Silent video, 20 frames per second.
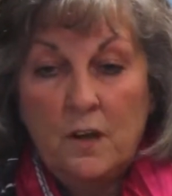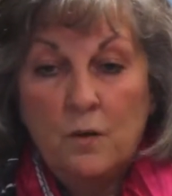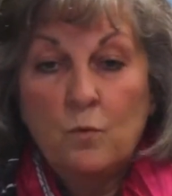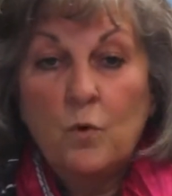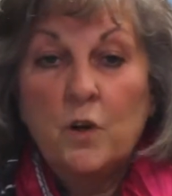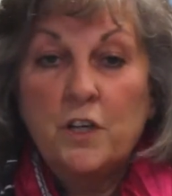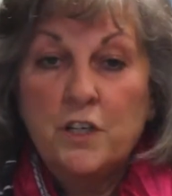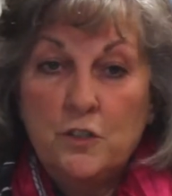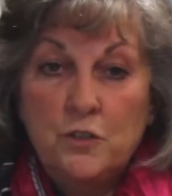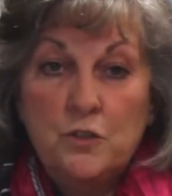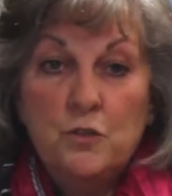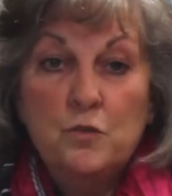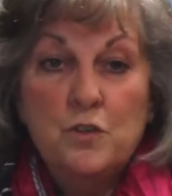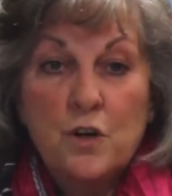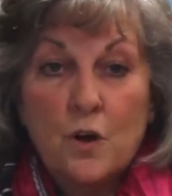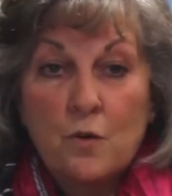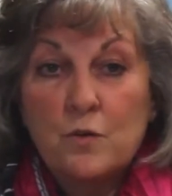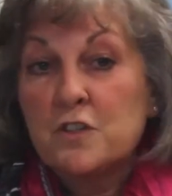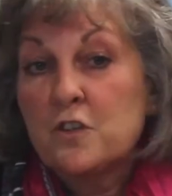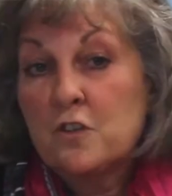What you do
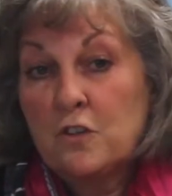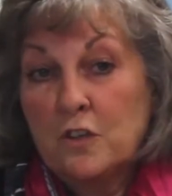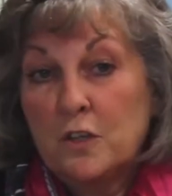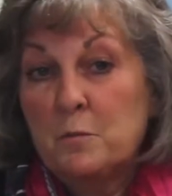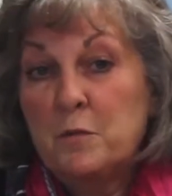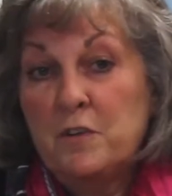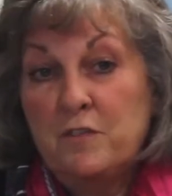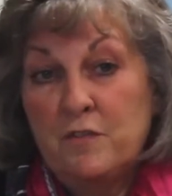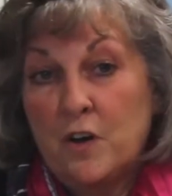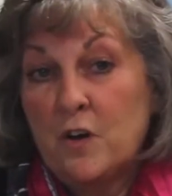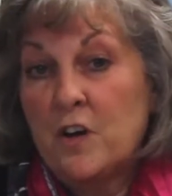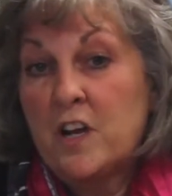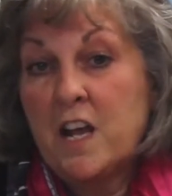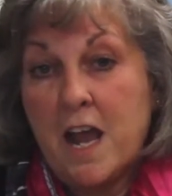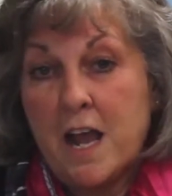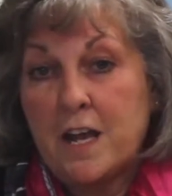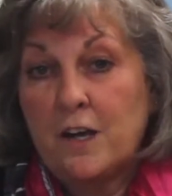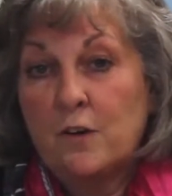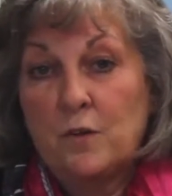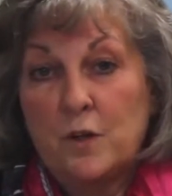know is they're going to be very
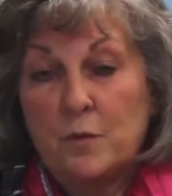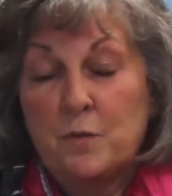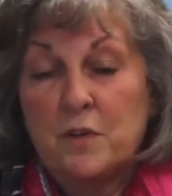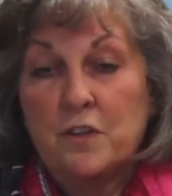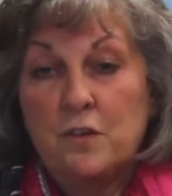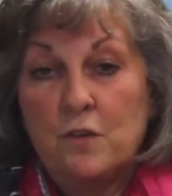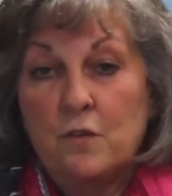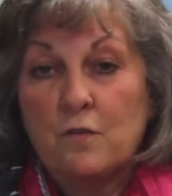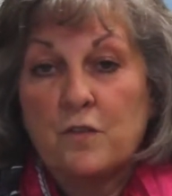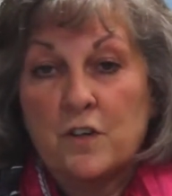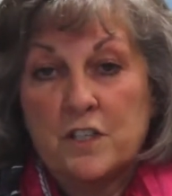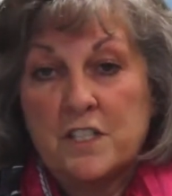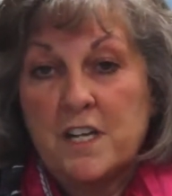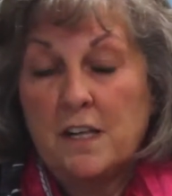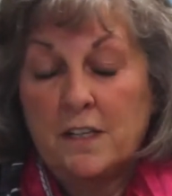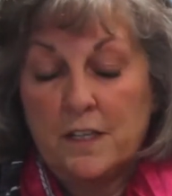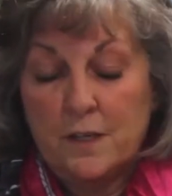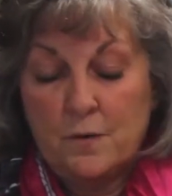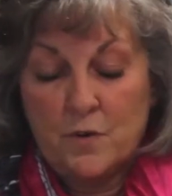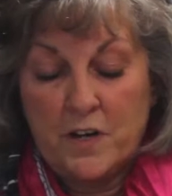angry with you for
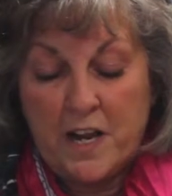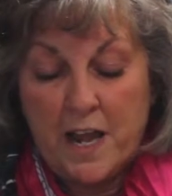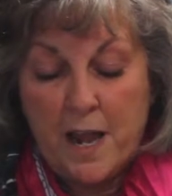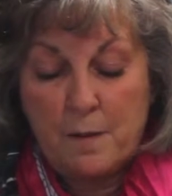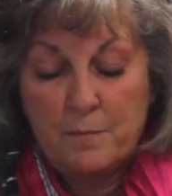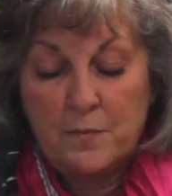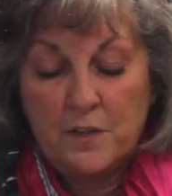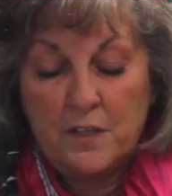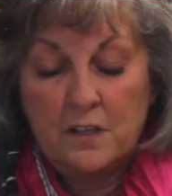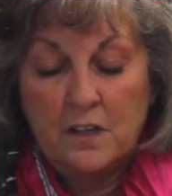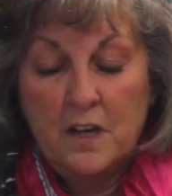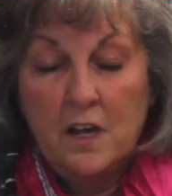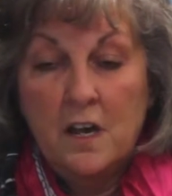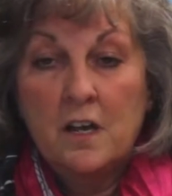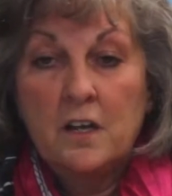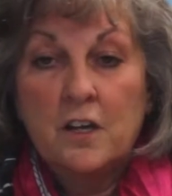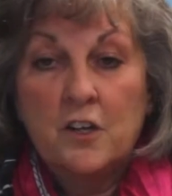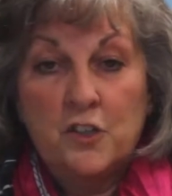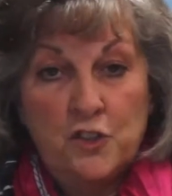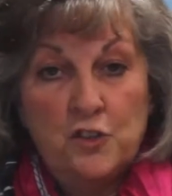telling what happened
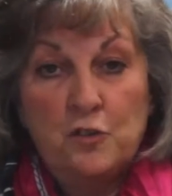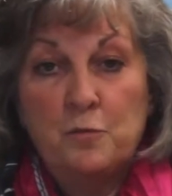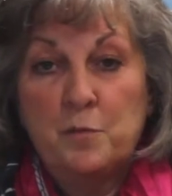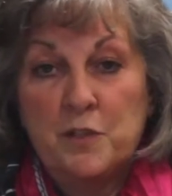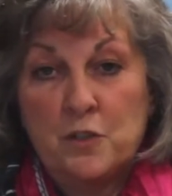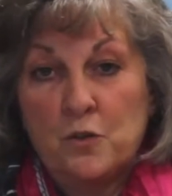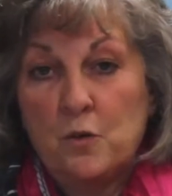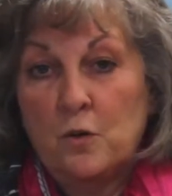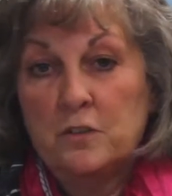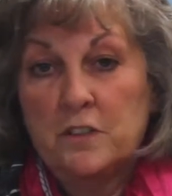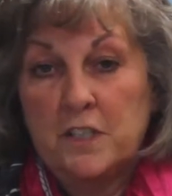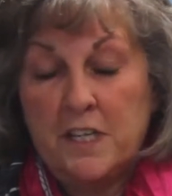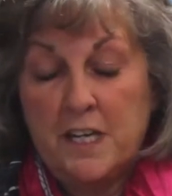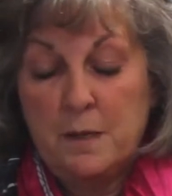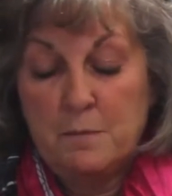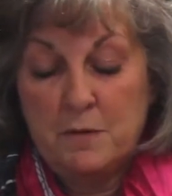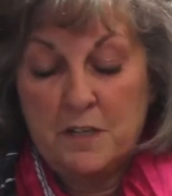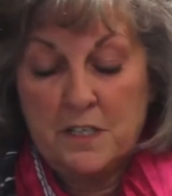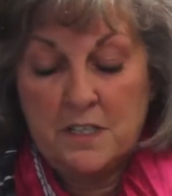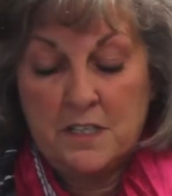because you've been told to
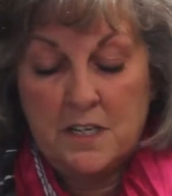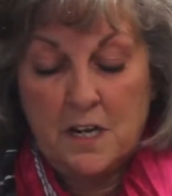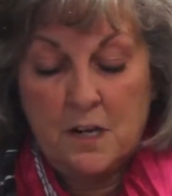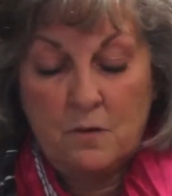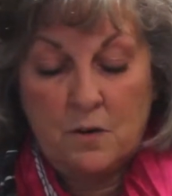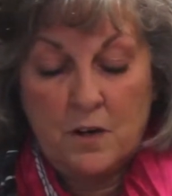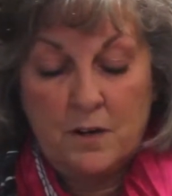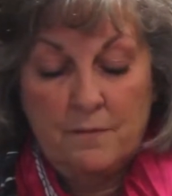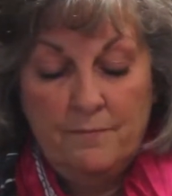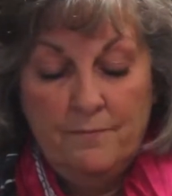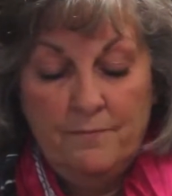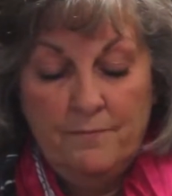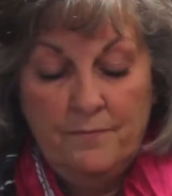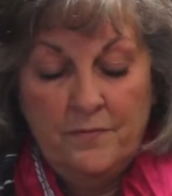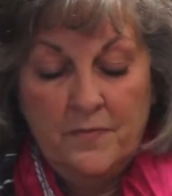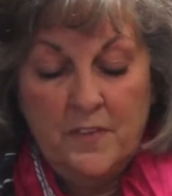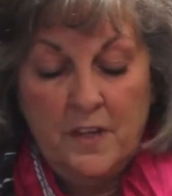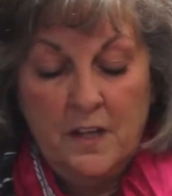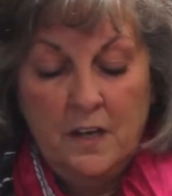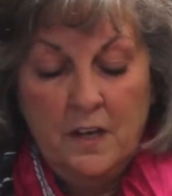keep it a secret.
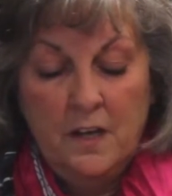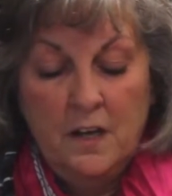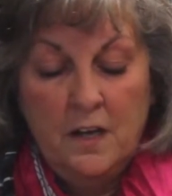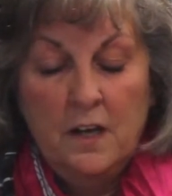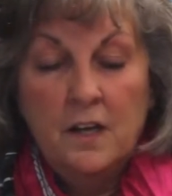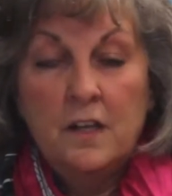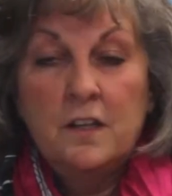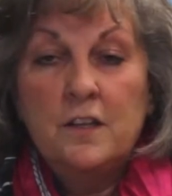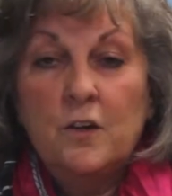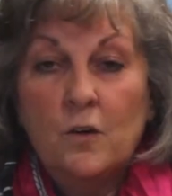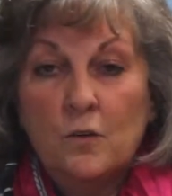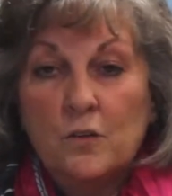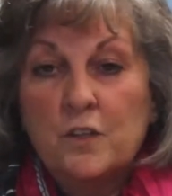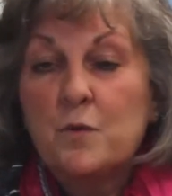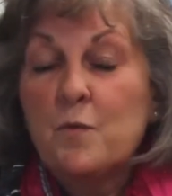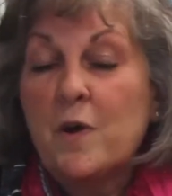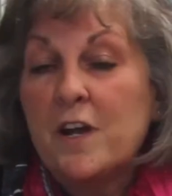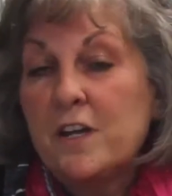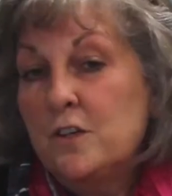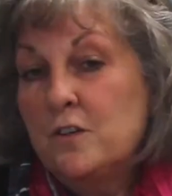The only
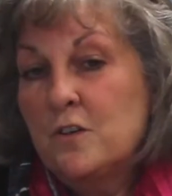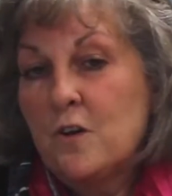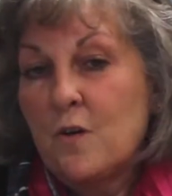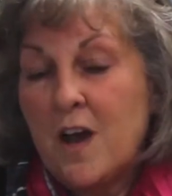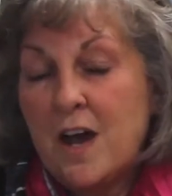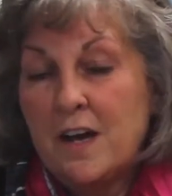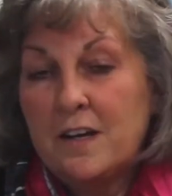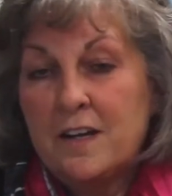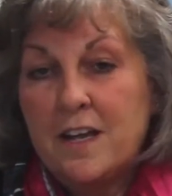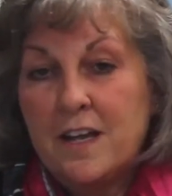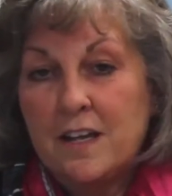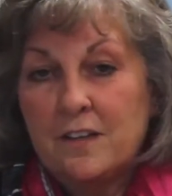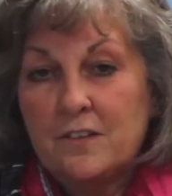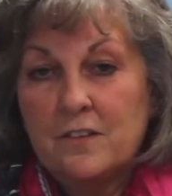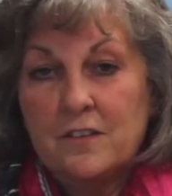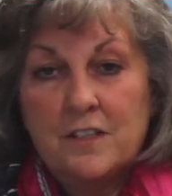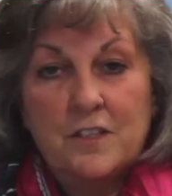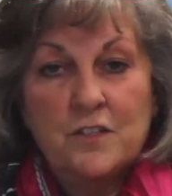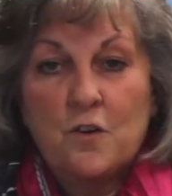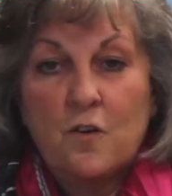way you know how to handle
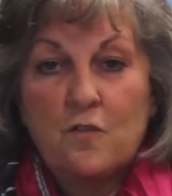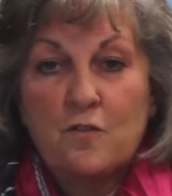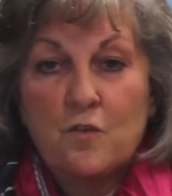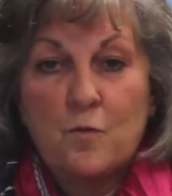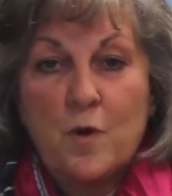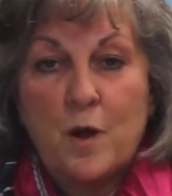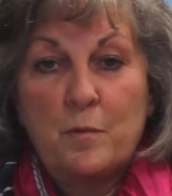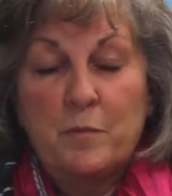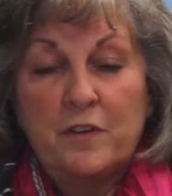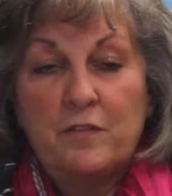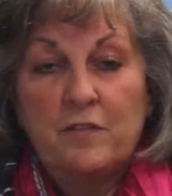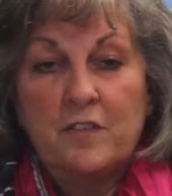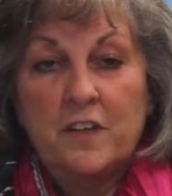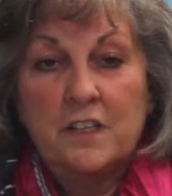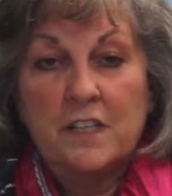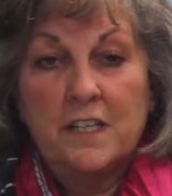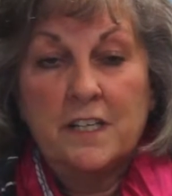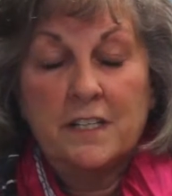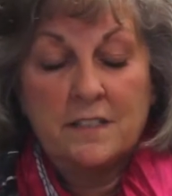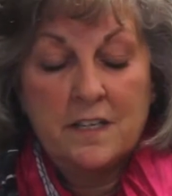these overwhelming
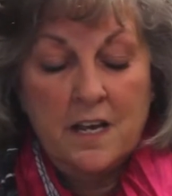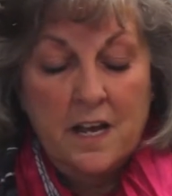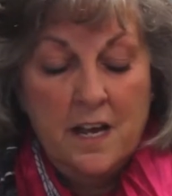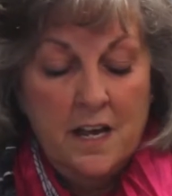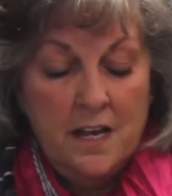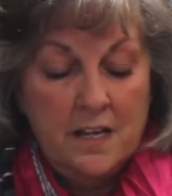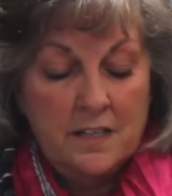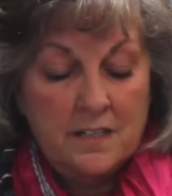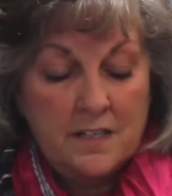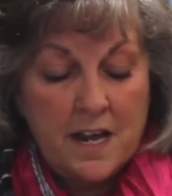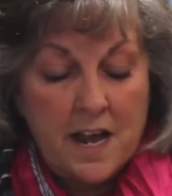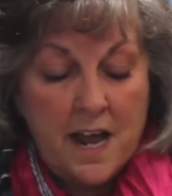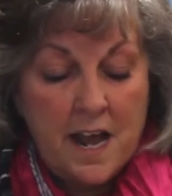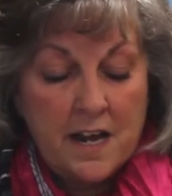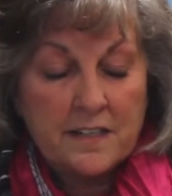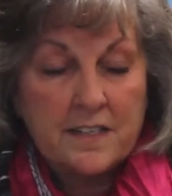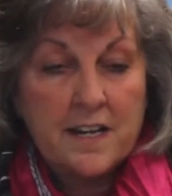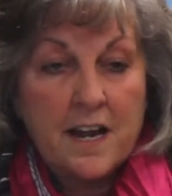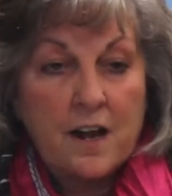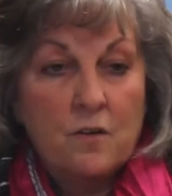feelings is to
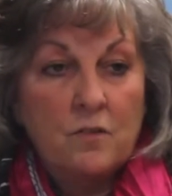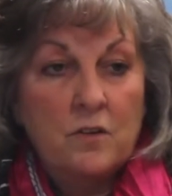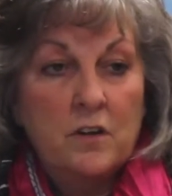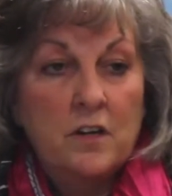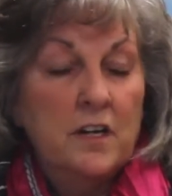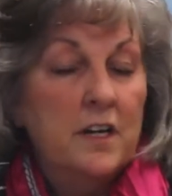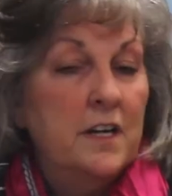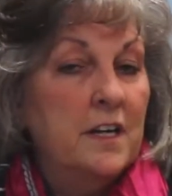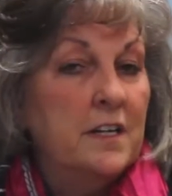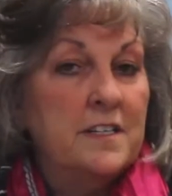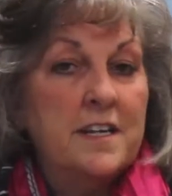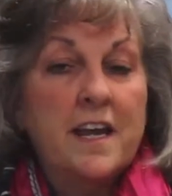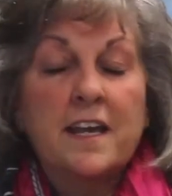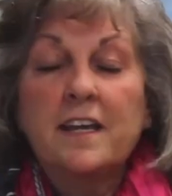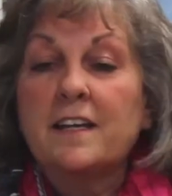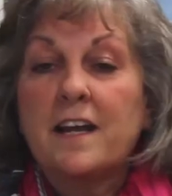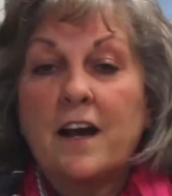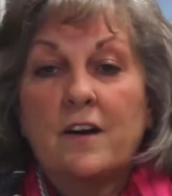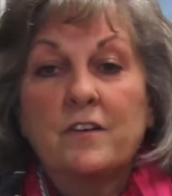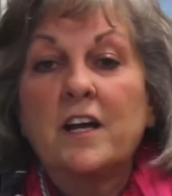act out and take
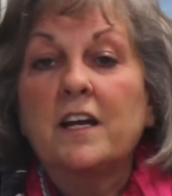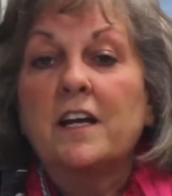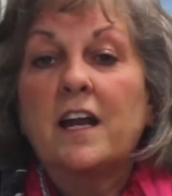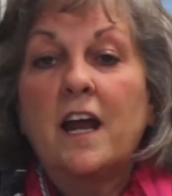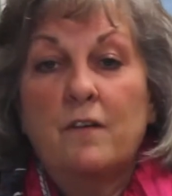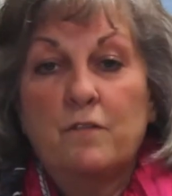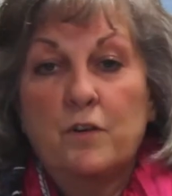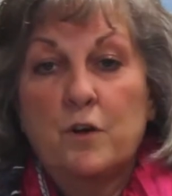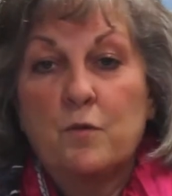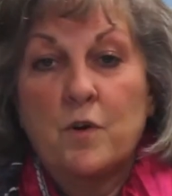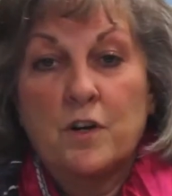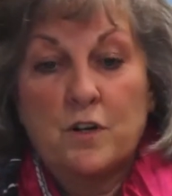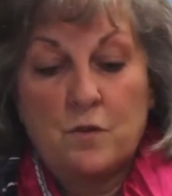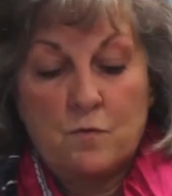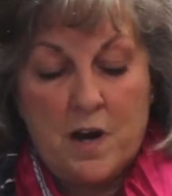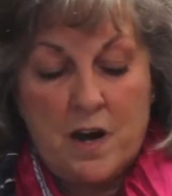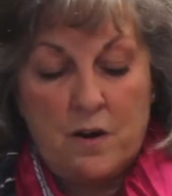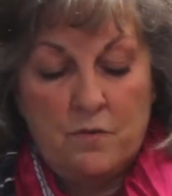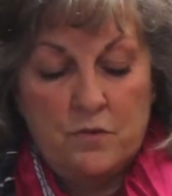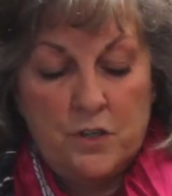it out on everyone
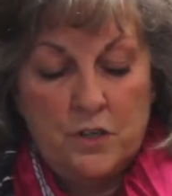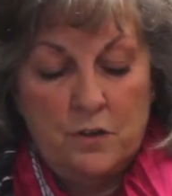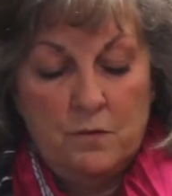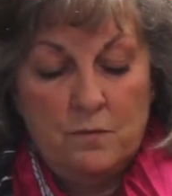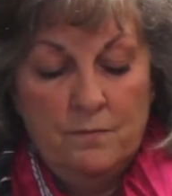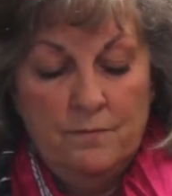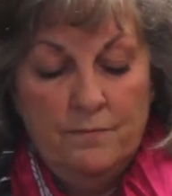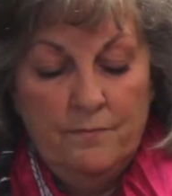around you.